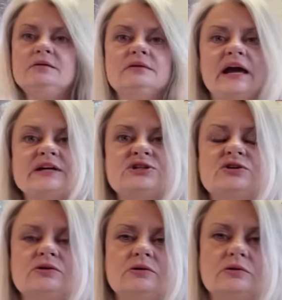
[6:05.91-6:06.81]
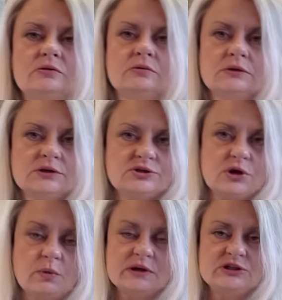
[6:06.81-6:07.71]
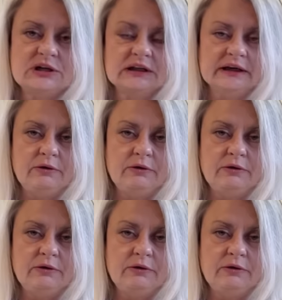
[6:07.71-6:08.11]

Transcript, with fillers: national soa jelly